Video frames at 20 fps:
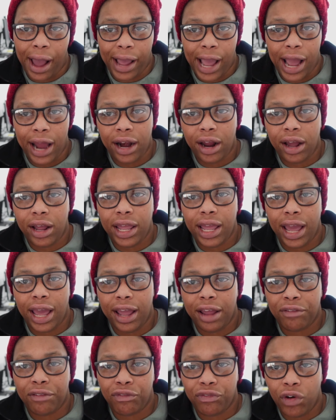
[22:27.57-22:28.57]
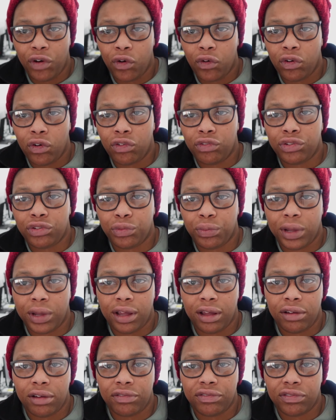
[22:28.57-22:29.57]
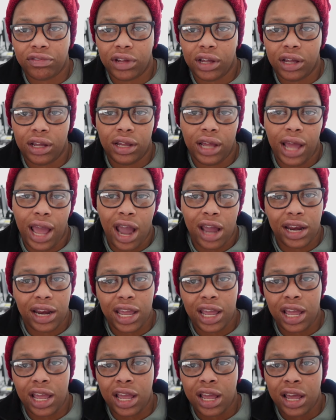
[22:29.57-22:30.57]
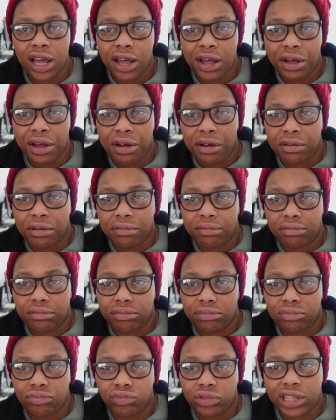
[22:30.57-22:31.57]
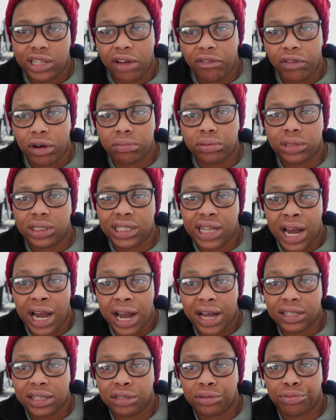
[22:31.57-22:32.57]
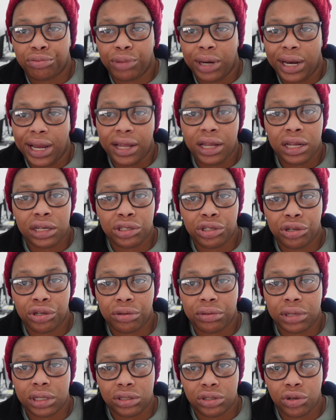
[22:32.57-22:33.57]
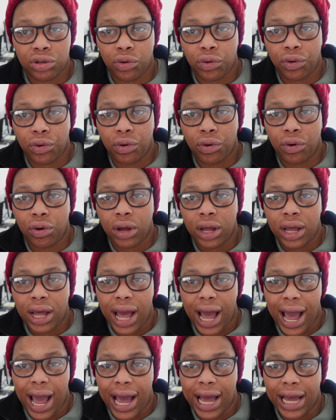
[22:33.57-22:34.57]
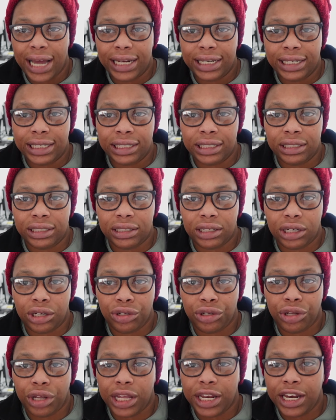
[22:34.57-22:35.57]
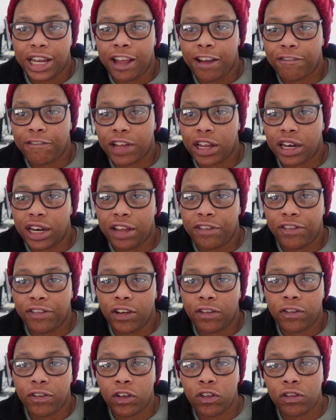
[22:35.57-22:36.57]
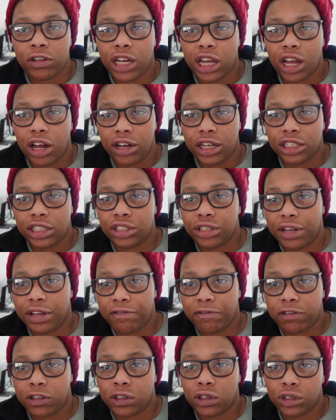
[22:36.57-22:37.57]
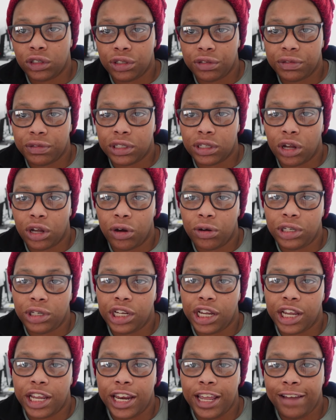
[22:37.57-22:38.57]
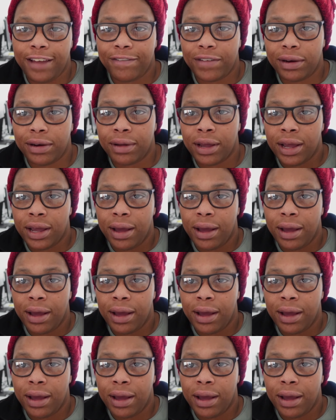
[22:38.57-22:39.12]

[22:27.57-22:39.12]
can I get involved with any DevOps tasks related to Azure? And you can even, if you've already got into infrastructure as code, you can even